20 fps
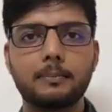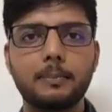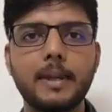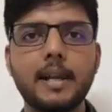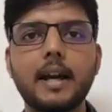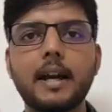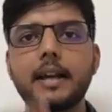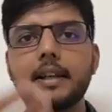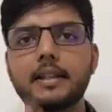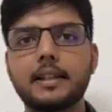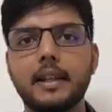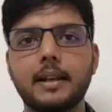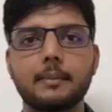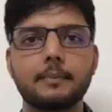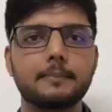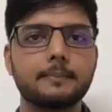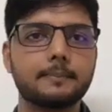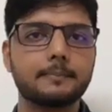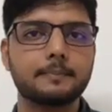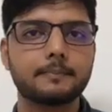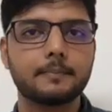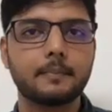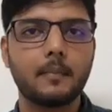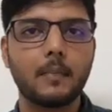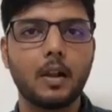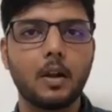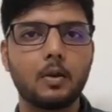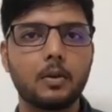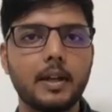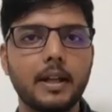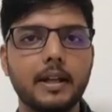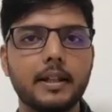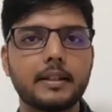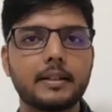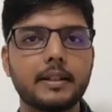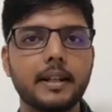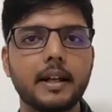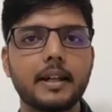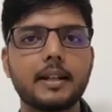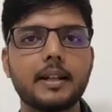behind them. Okay,
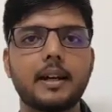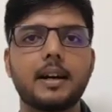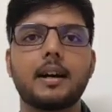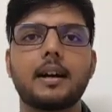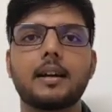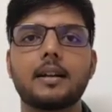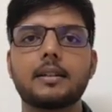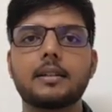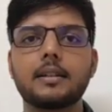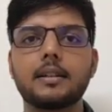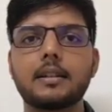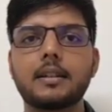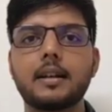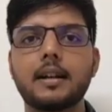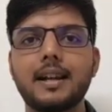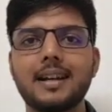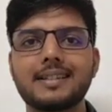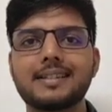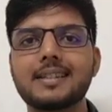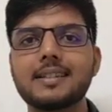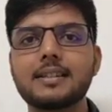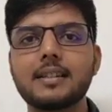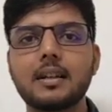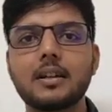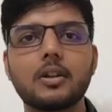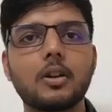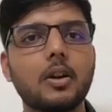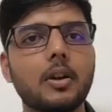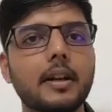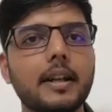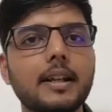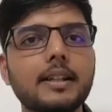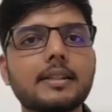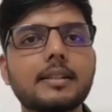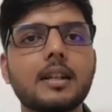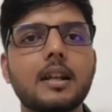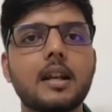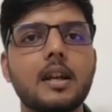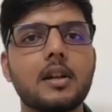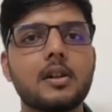that are the glasses are known
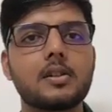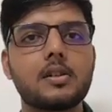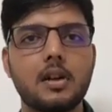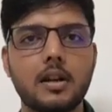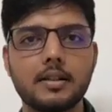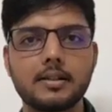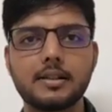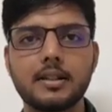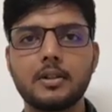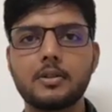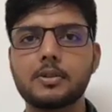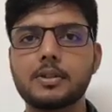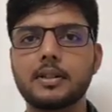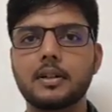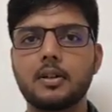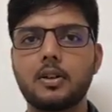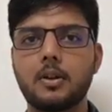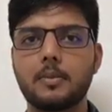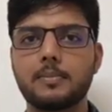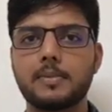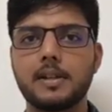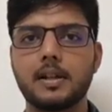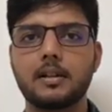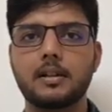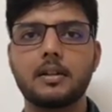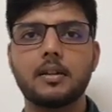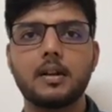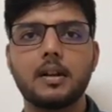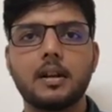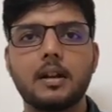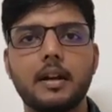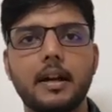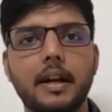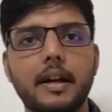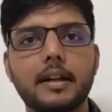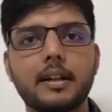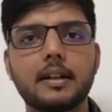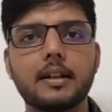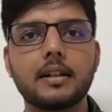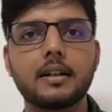as translucent object.
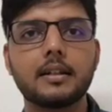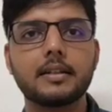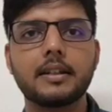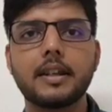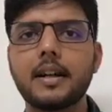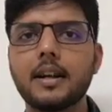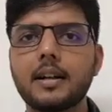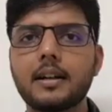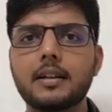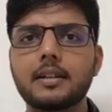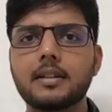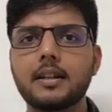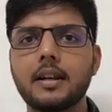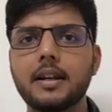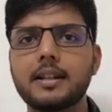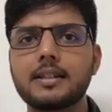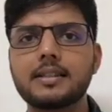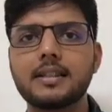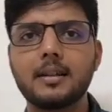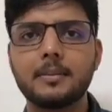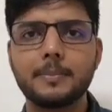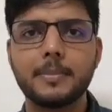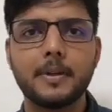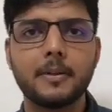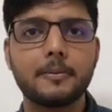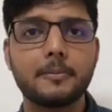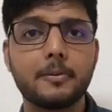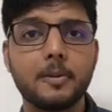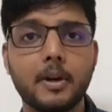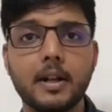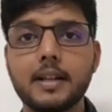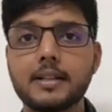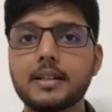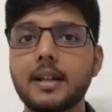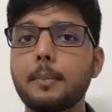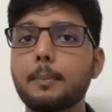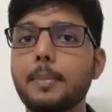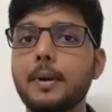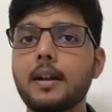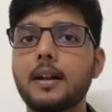And there are other example. For
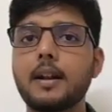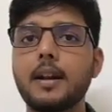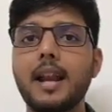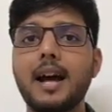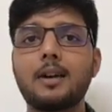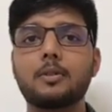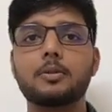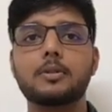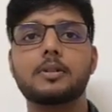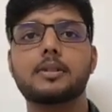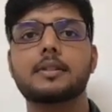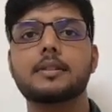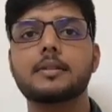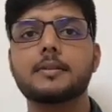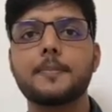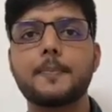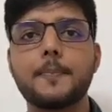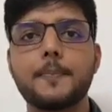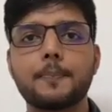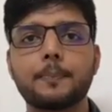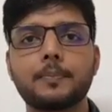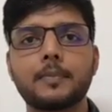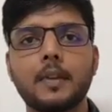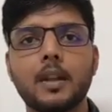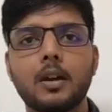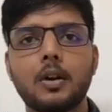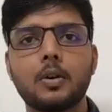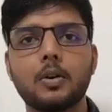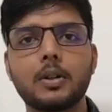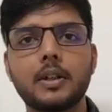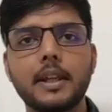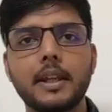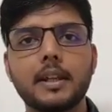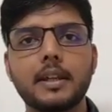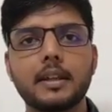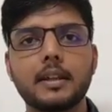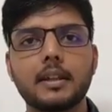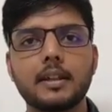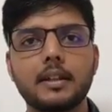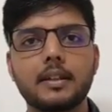example, clouds.
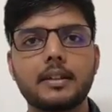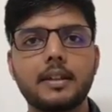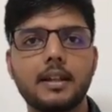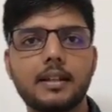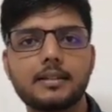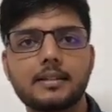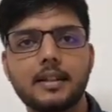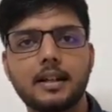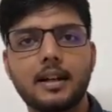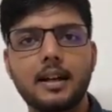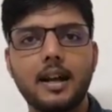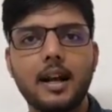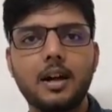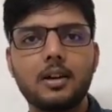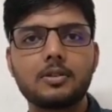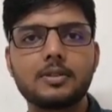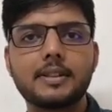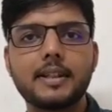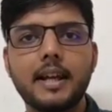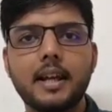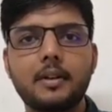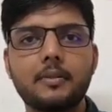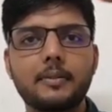Okay, yes, the clouds, they